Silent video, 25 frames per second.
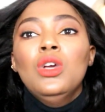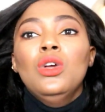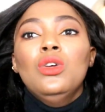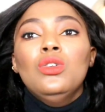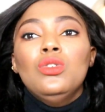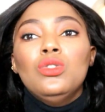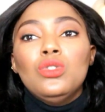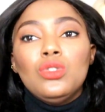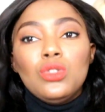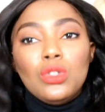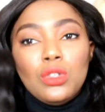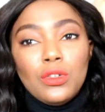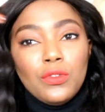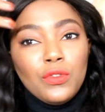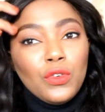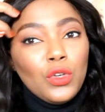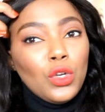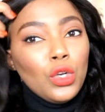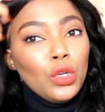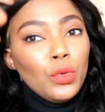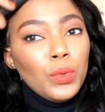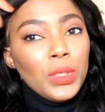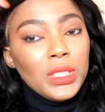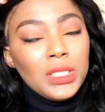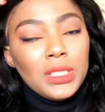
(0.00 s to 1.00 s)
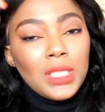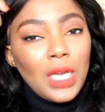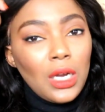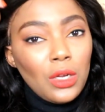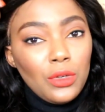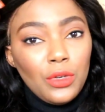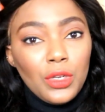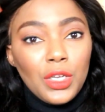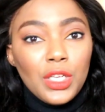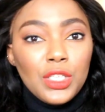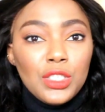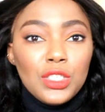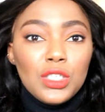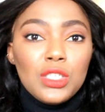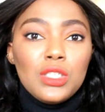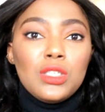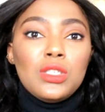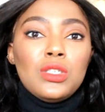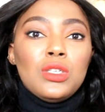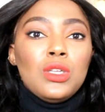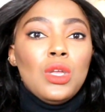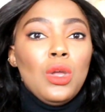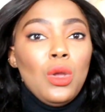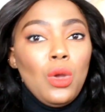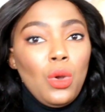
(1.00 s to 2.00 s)
to sort of glue it down. You can
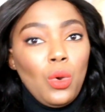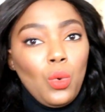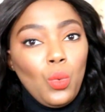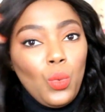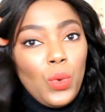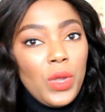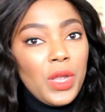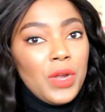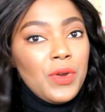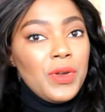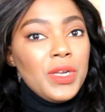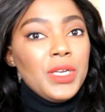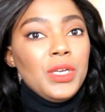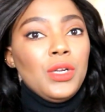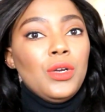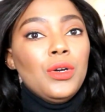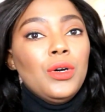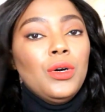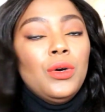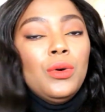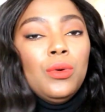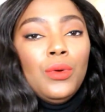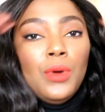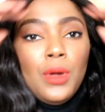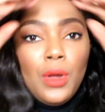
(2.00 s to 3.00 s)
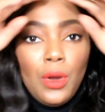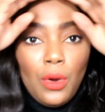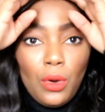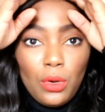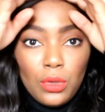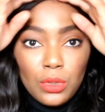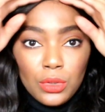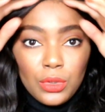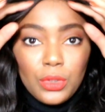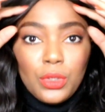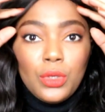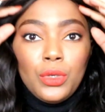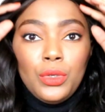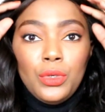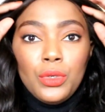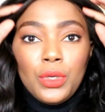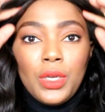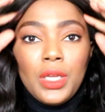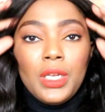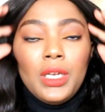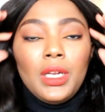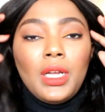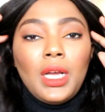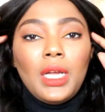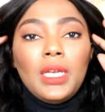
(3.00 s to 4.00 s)
just wear and go. Although you
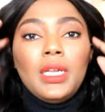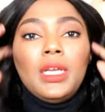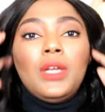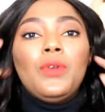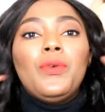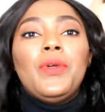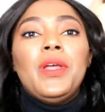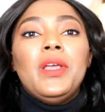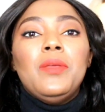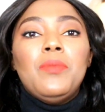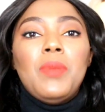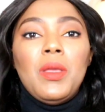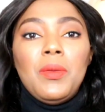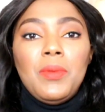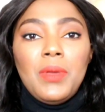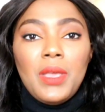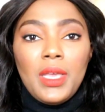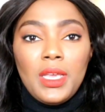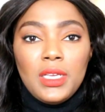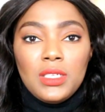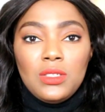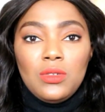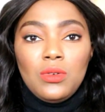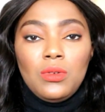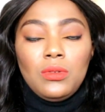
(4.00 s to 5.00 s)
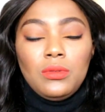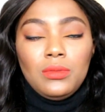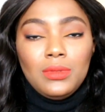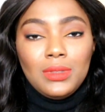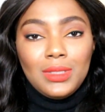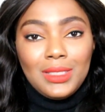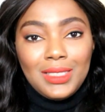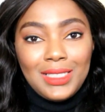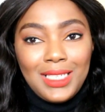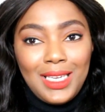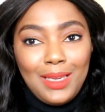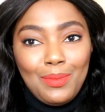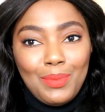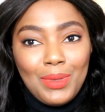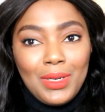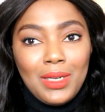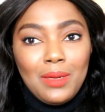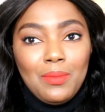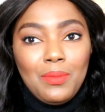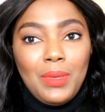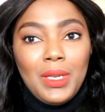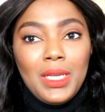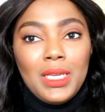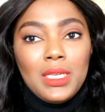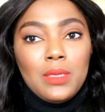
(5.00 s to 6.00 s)
can kind of create baby hairs to keep it in
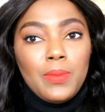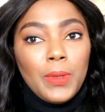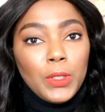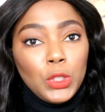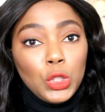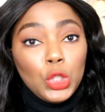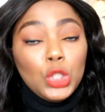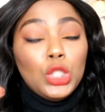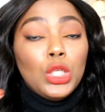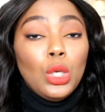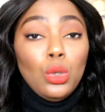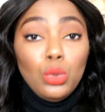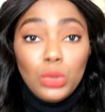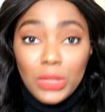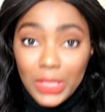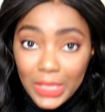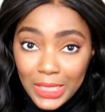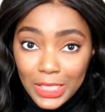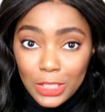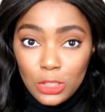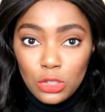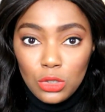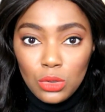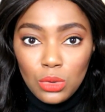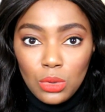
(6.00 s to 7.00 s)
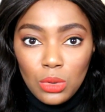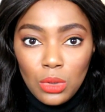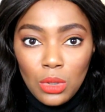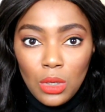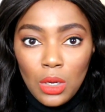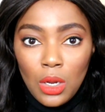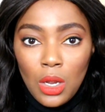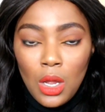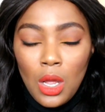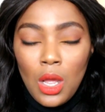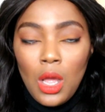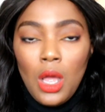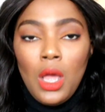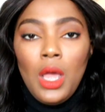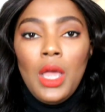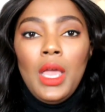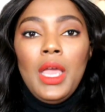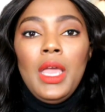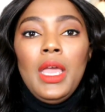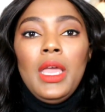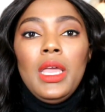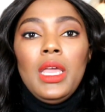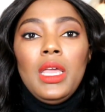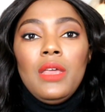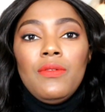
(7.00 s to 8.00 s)
place, but you don't need to.
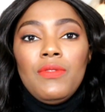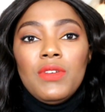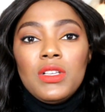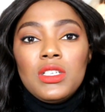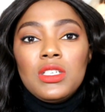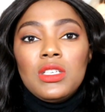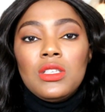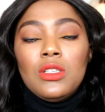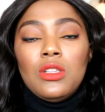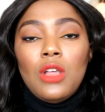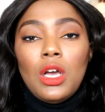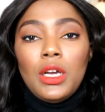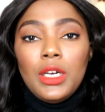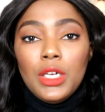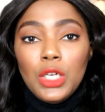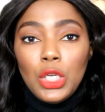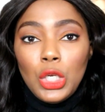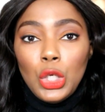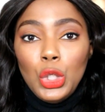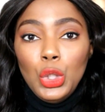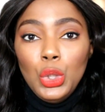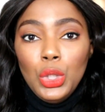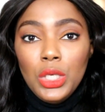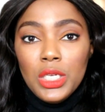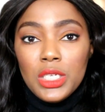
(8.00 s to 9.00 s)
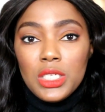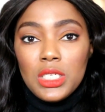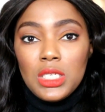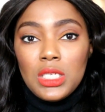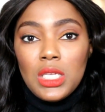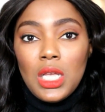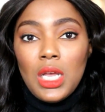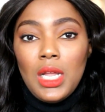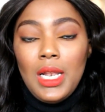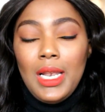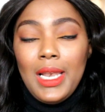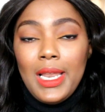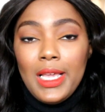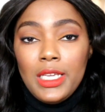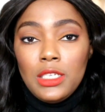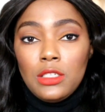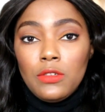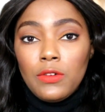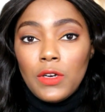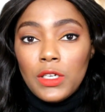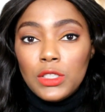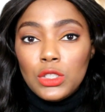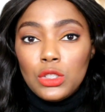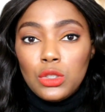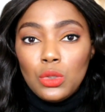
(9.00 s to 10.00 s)
If it's not a glueless lace
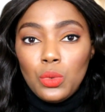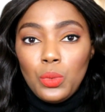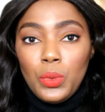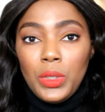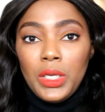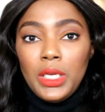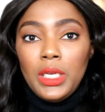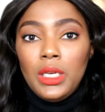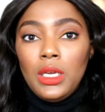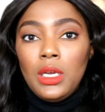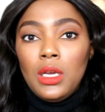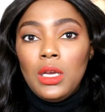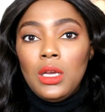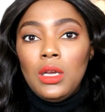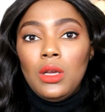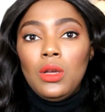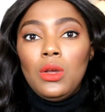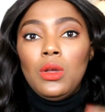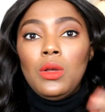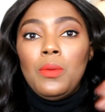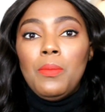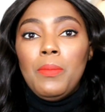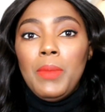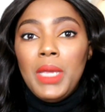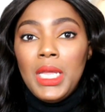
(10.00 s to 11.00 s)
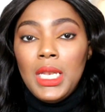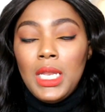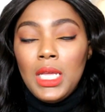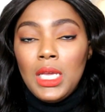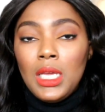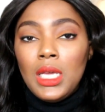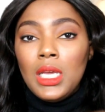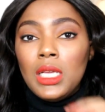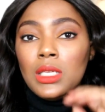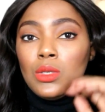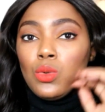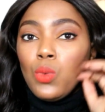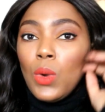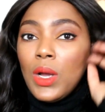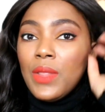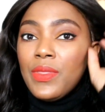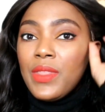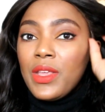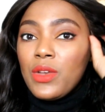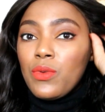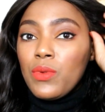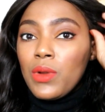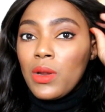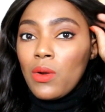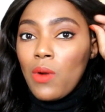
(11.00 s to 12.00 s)
frontal wig, meaning it's one
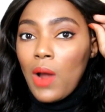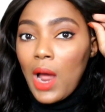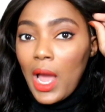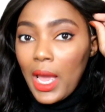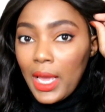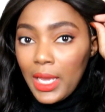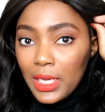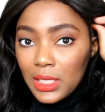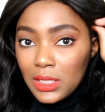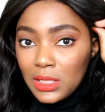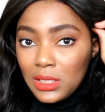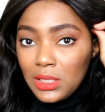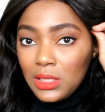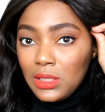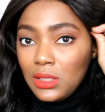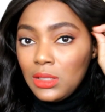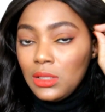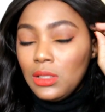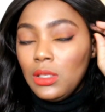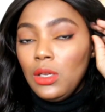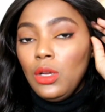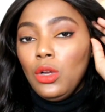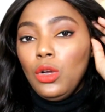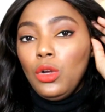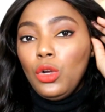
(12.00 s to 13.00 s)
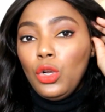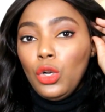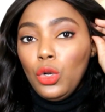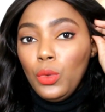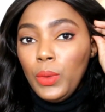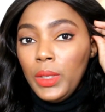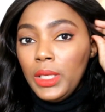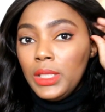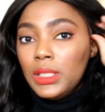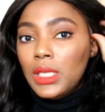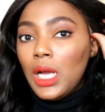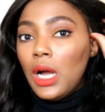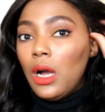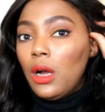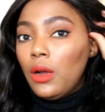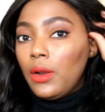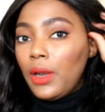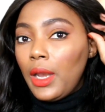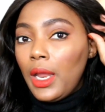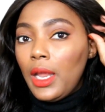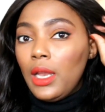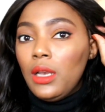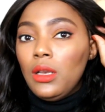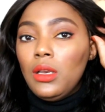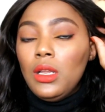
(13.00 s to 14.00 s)
that requires gluing down,
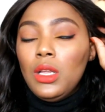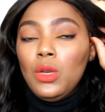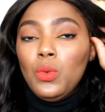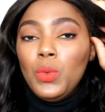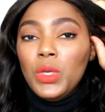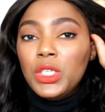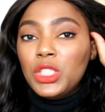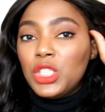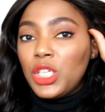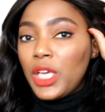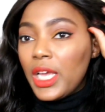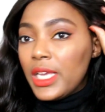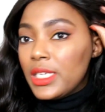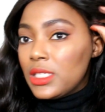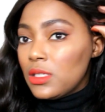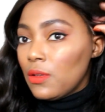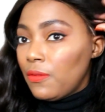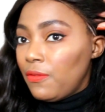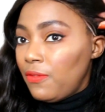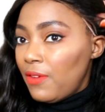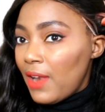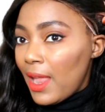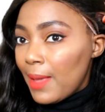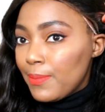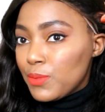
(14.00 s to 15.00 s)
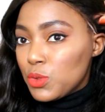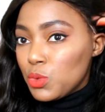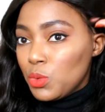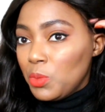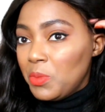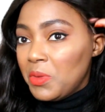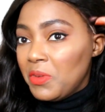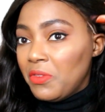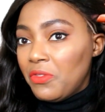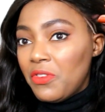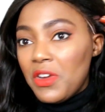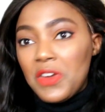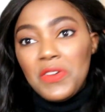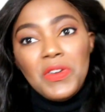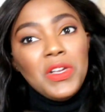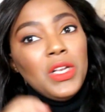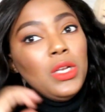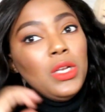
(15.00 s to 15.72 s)
and in which case the flaps will be very